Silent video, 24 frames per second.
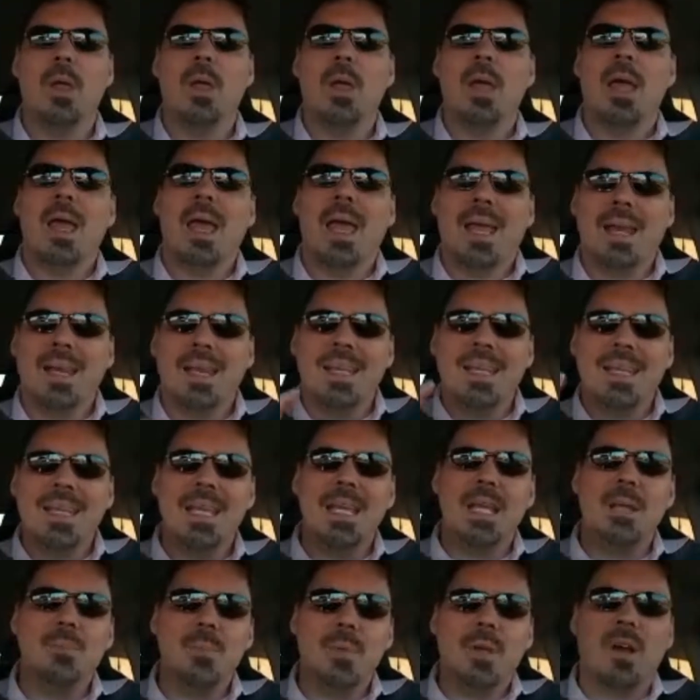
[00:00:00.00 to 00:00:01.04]
and to keep
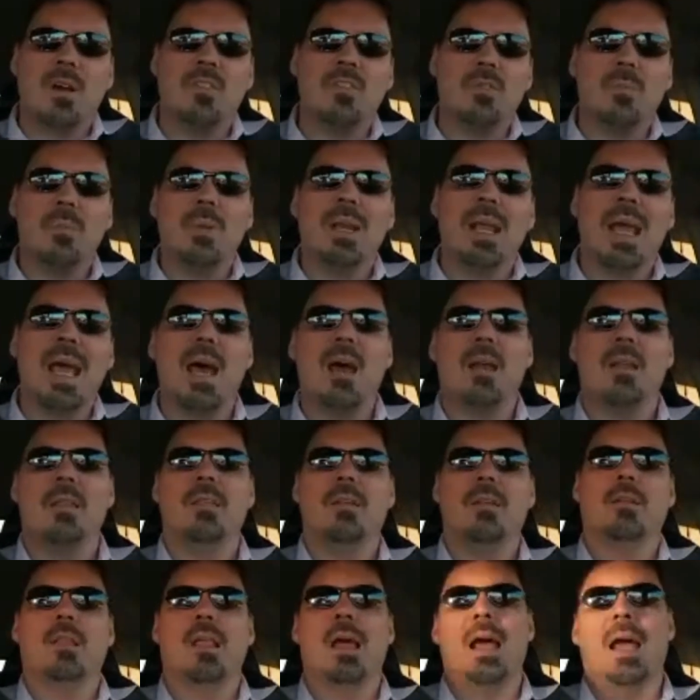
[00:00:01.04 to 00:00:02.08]
government out of their
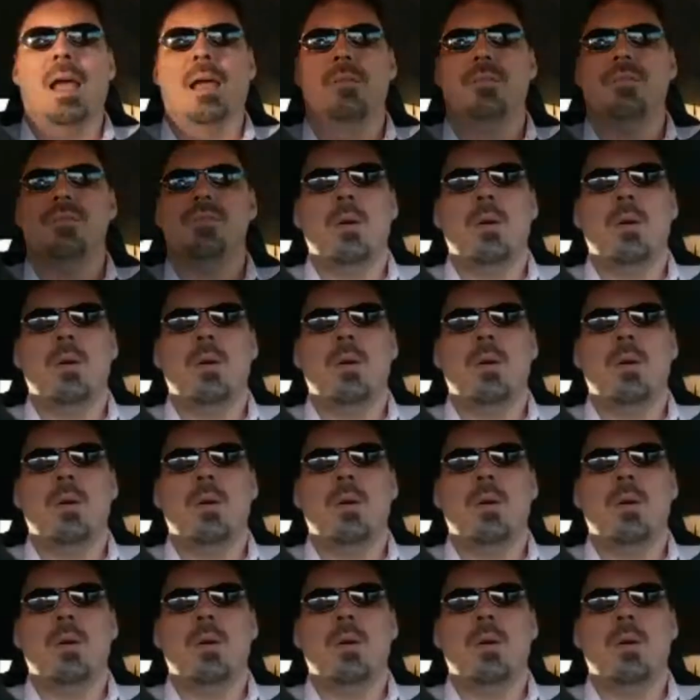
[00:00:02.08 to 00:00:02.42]
lives.